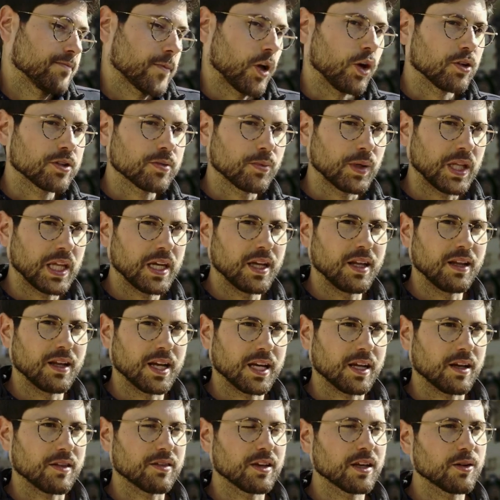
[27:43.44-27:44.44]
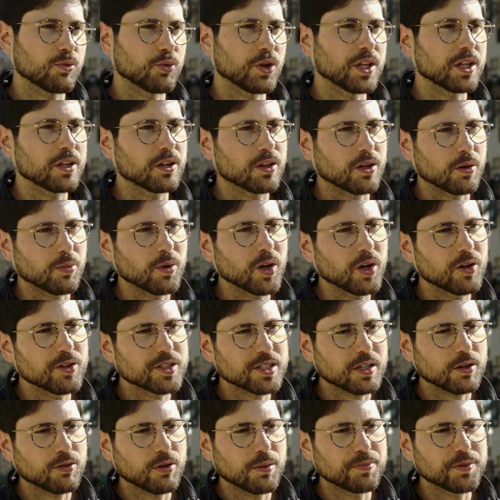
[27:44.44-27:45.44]
ultimately, like I think really good
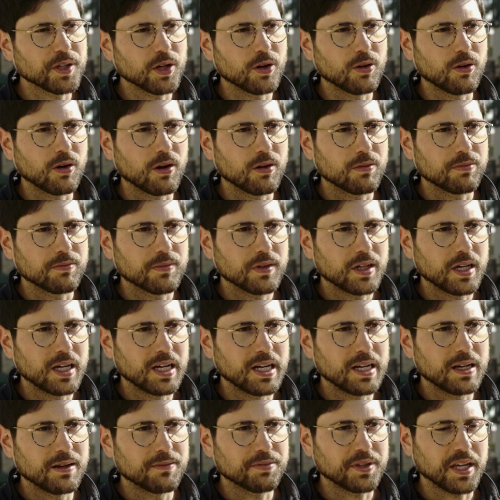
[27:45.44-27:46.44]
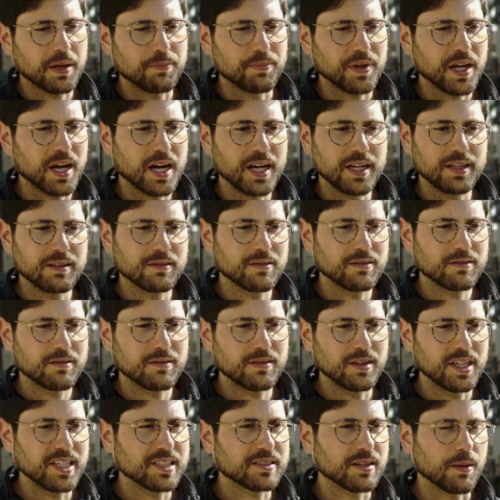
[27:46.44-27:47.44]
communities in crypto get behind
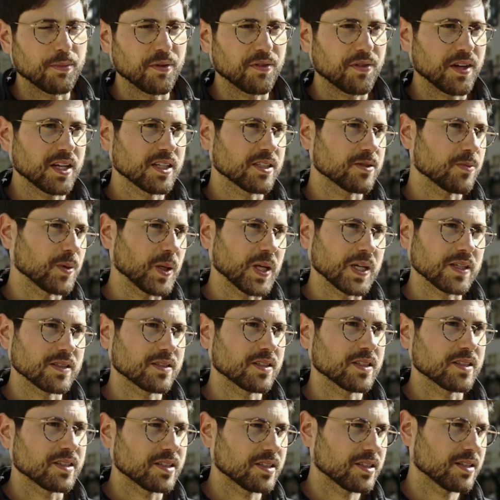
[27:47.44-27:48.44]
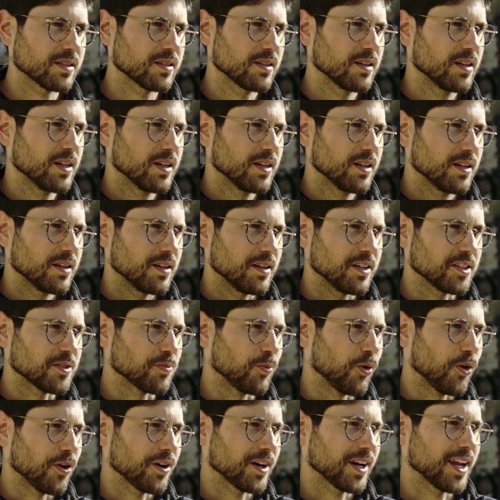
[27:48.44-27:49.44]
these type of things because it's like
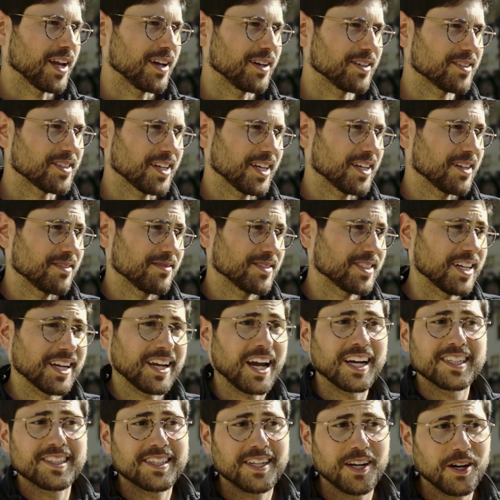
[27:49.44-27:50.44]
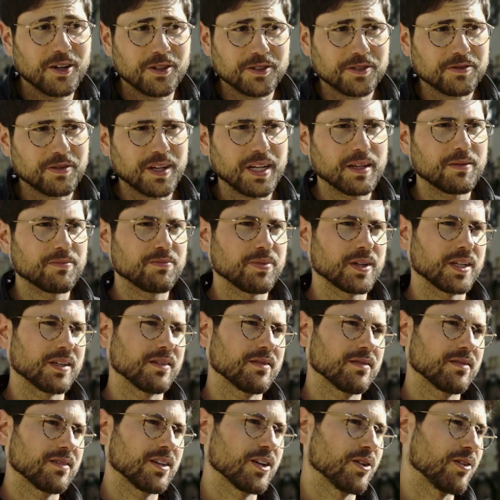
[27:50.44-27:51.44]
ICOs, right? But
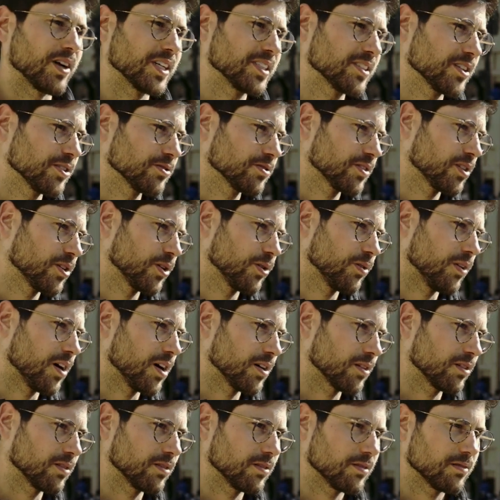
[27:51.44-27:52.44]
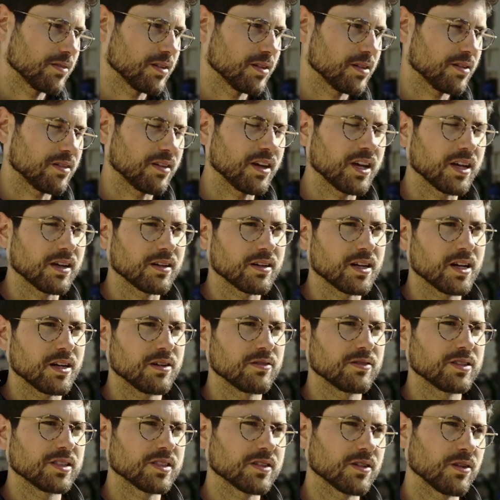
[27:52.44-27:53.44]
ICOs are no longer a thing
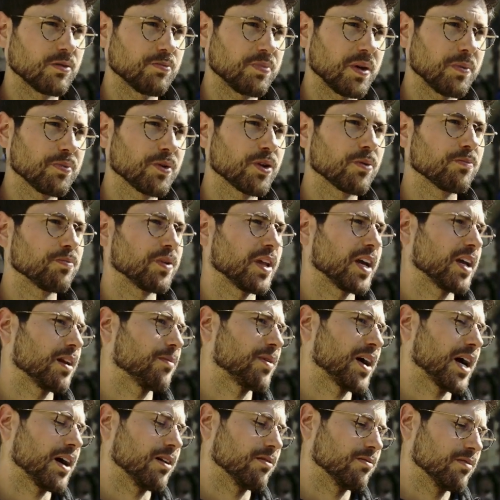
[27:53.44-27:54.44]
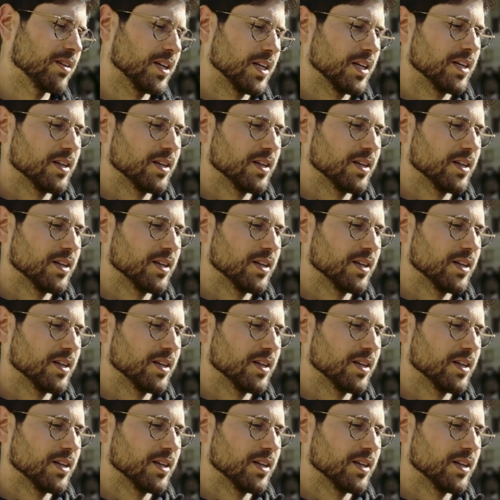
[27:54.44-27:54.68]
now, and so people complain about